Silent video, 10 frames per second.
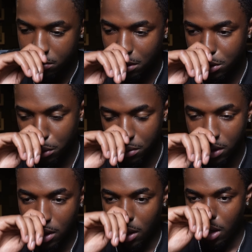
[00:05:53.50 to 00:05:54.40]
So
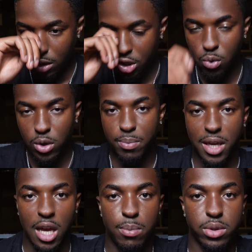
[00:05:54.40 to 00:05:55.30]
you want to
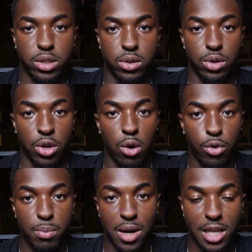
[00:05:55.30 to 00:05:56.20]
be able to know
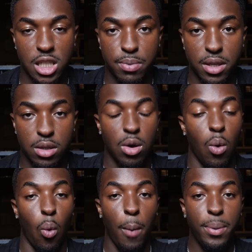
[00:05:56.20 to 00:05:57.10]
from your ICP
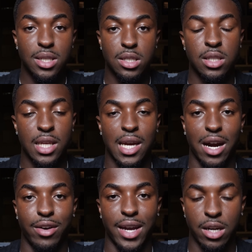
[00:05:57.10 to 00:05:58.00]
what position they
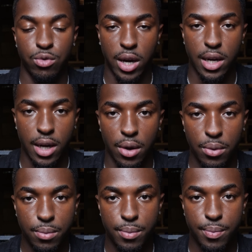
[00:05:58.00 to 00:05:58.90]
are in right now,
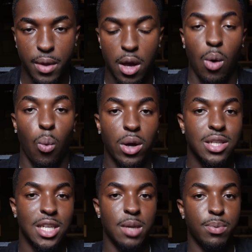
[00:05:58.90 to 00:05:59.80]
what is
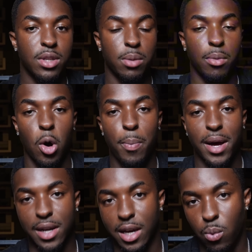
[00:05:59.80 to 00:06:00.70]
keeping them up
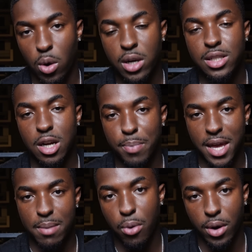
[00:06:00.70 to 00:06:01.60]
at night, what is their
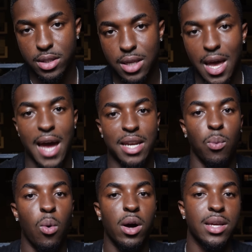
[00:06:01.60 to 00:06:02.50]
pain points, and then
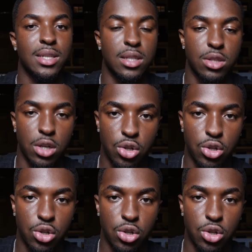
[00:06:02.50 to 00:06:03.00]
what is their